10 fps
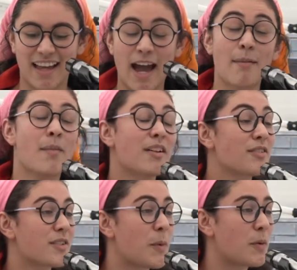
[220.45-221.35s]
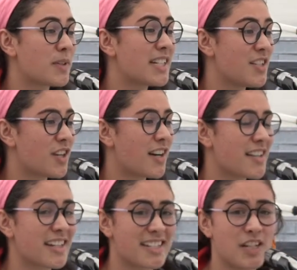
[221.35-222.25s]
I'm also a spoken word teaching
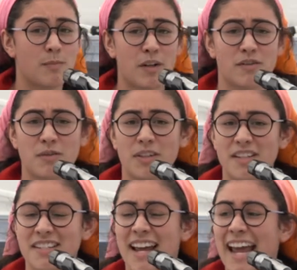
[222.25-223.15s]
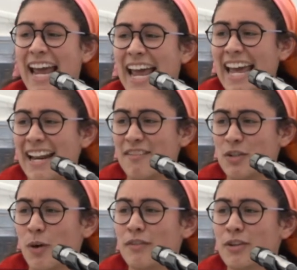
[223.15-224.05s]
artist. I teach middle schoolers. And if a
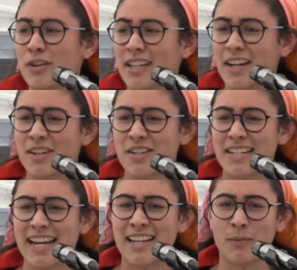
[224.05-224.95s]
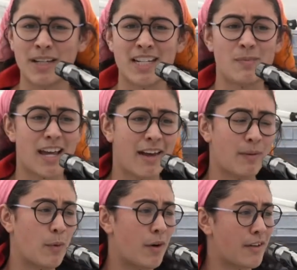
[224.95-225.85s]
12 year old can understand that we need to be
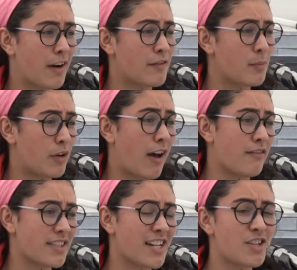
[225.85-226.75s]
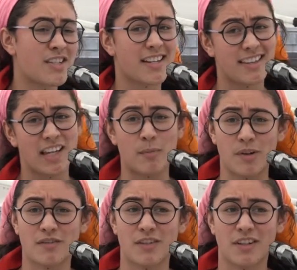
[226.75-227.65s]
having more uncomfortable conversations, I think a
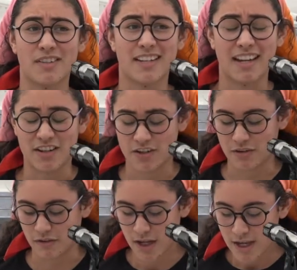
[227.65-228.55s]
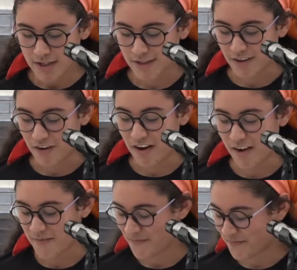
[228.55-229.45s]
bunch of adults can too. So
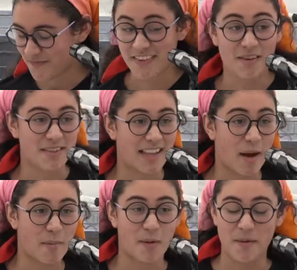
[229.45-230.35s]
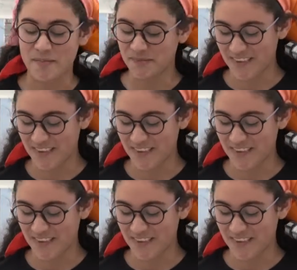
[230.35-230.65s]
uh, that was that poem.